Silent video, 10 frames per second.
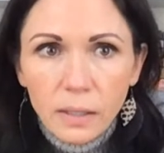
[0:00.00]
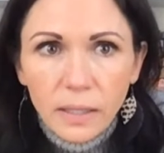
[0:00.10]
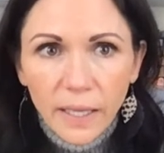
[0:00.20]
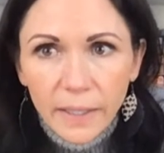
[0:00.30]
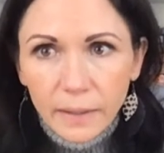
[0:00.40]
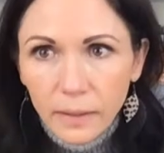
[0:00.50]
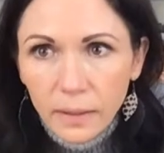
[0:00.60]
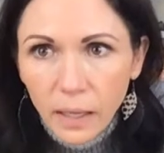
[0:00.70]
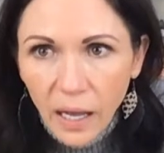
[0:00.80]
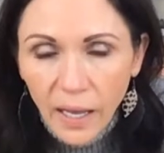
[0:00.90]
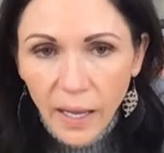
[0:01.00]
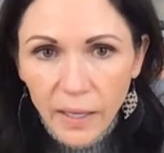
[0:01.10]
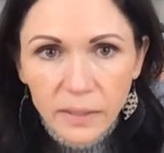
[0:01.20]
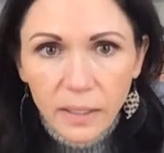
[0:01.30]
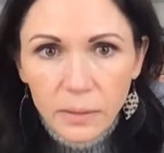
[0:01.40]
Like,
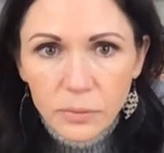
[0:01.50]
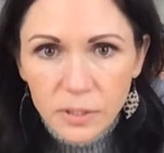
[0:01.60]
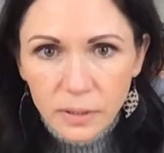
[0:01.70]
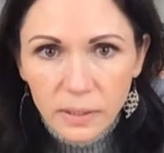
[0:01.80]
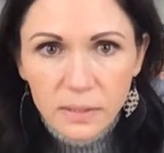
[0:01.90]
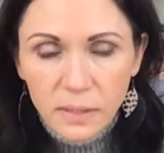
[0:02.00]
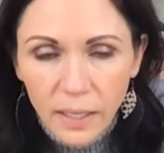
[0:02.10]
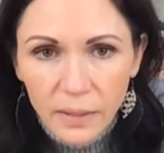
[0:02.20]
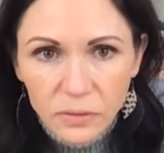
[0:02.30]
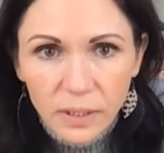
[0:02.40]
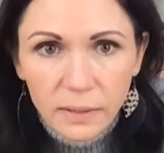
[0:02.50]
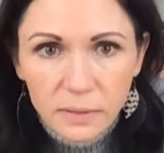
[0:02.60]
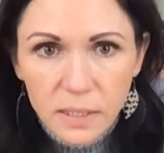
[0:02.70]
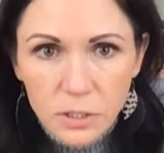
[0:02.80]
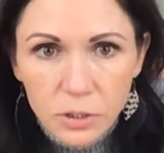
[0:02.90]
I come sit on these lives in
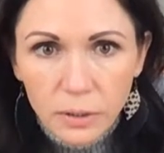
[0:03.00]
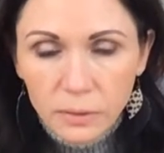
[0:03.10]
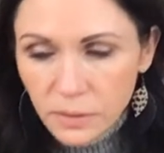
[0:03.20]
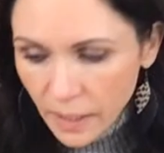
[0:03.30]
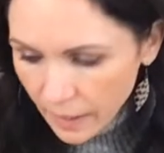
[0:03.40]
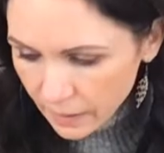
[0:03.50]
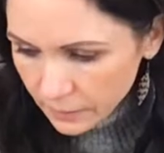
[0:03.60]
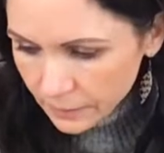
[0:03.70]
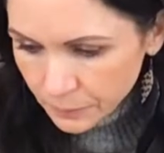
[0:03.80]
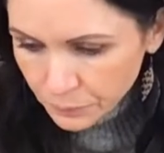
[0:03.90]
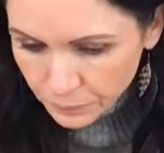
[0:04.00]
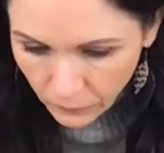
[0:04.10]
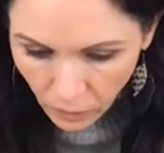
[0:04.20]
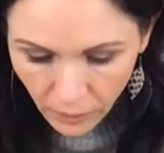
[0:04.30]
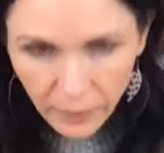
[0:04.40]
t-shirts and
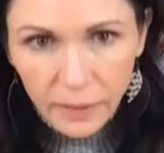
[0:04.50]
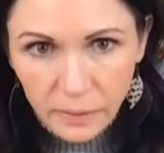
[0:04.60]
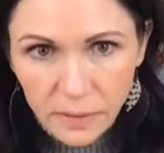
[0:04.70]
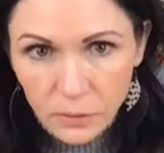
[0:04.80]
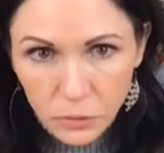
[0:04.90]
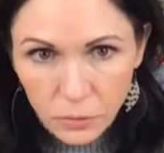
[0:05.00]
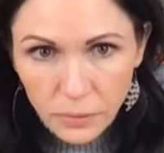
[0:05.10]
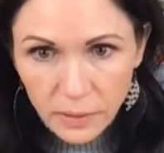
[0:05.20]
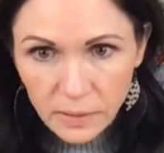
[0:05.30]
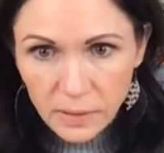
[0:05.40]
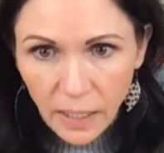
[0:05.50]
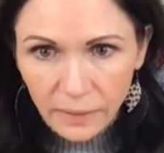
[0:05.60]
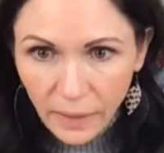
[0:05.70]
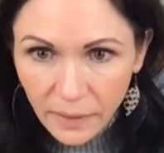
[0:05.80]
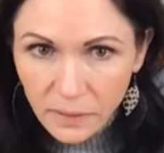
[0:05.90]
cardigans, and the truth is, I
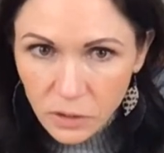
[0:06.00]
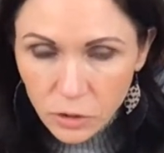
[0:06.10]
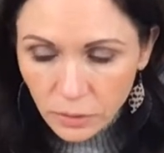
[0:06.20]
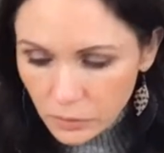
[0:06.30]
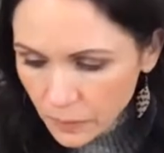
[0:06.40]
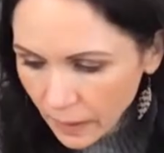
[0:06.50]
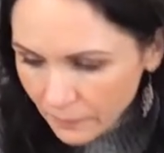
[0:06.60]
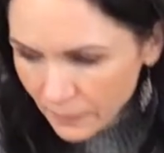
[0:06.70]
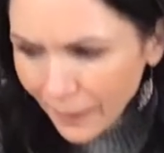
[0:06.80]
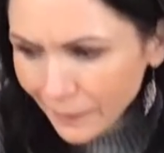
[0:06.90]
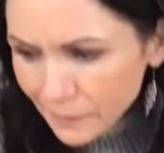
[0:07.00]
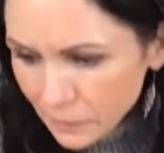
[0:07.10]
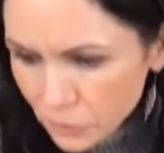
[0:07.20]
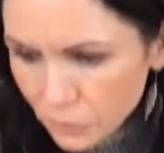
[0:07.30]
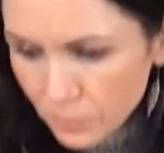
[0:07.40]
like t-shirts, but I'm not a
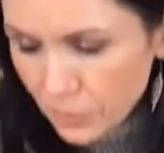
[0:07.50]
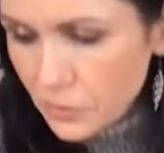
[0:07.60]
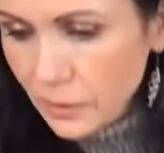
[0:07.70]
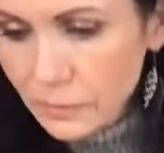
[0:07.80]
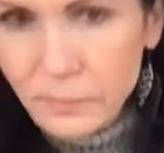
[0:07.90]
t-shirt person.